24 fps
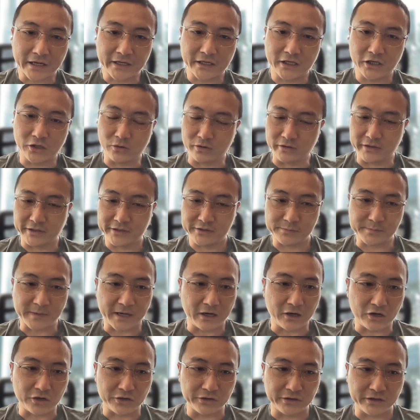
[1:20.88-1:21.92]
Thank you. It's my
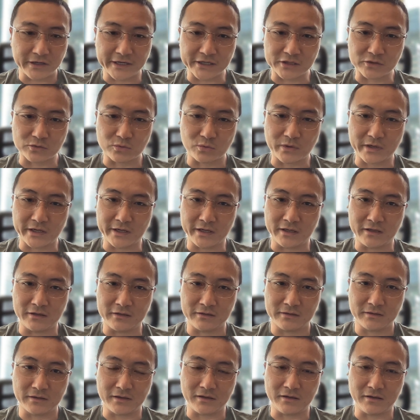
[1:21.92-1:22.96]
honor as
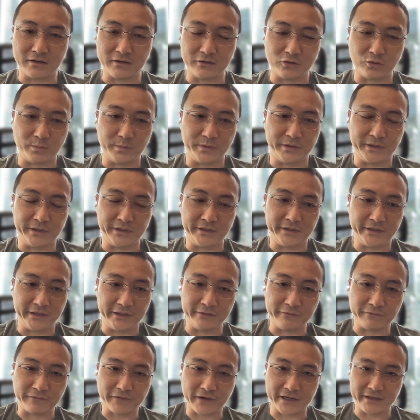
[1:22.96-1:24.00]
well to be
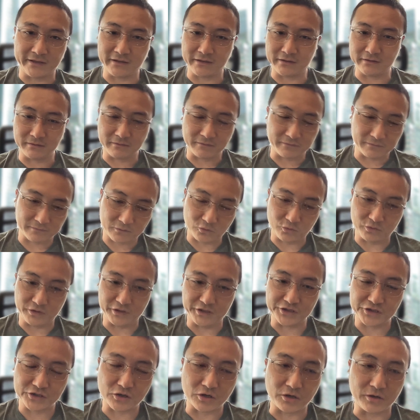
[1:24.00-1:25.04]
invited to
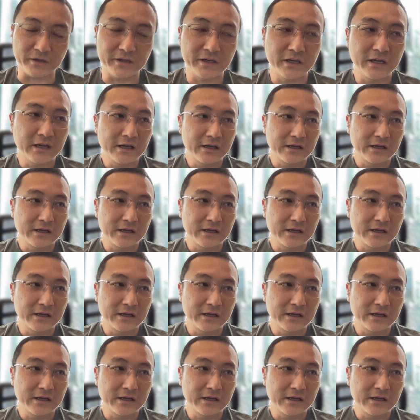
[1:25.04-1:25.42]
this call.